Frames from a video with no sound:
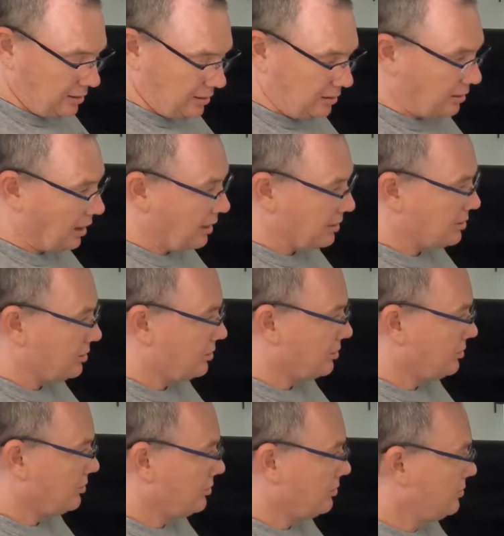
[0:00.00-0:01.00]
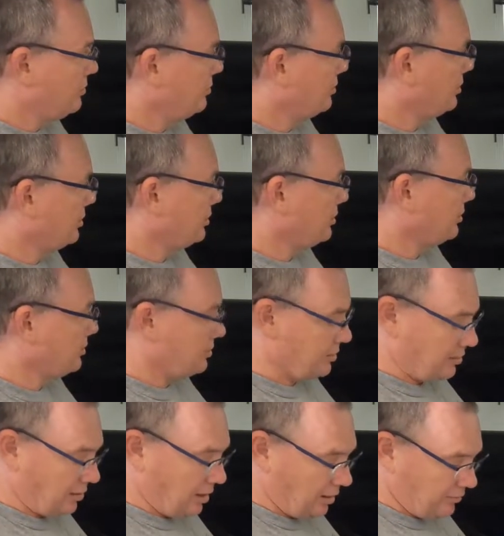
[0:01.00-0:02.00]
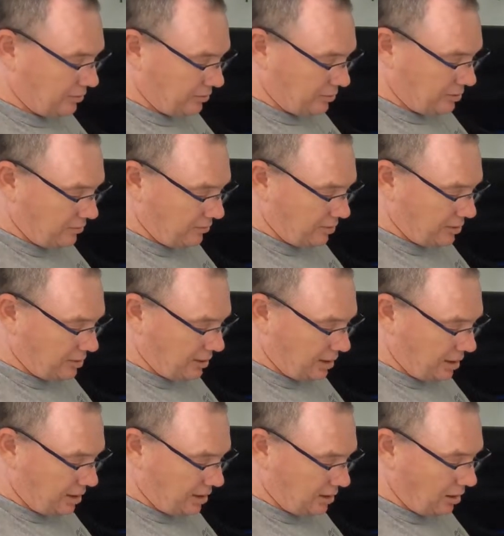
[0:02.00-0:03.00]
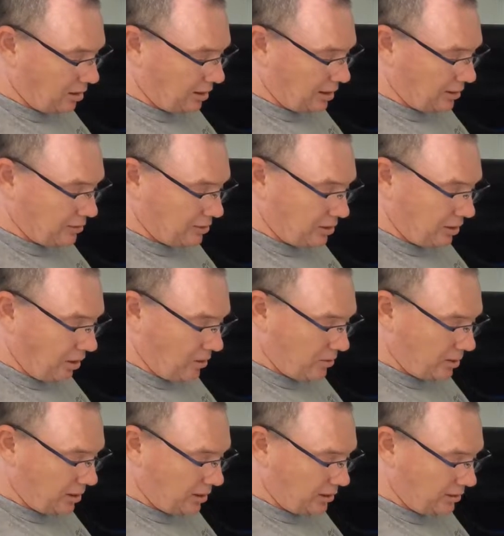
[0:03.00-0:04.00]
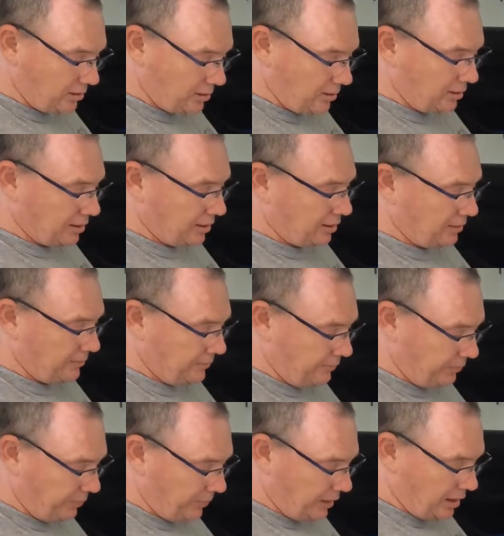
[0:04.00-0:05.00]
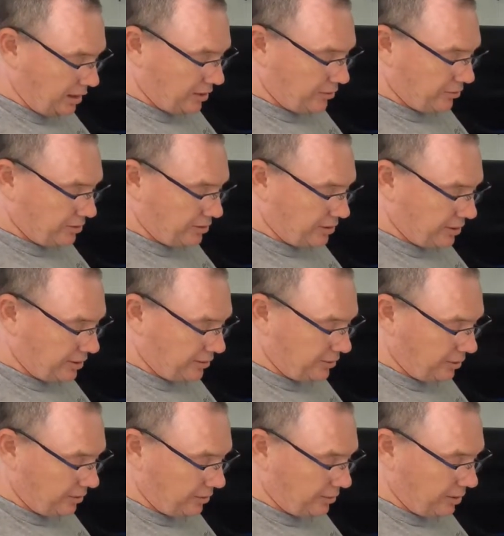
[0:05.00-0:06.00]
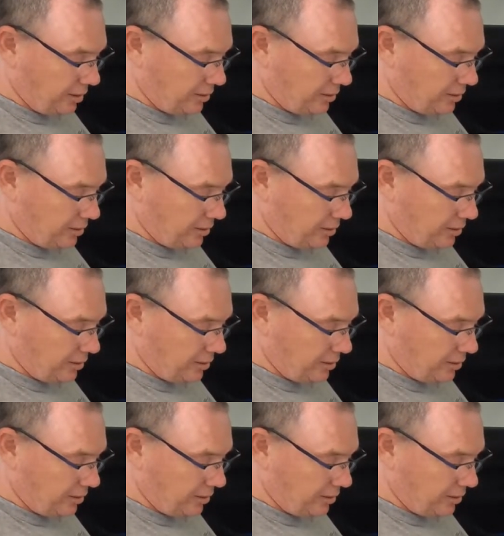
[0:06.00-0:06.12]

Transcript: ask you to do is, after it's restarted, no, now it's coding. Okay, interesting. So it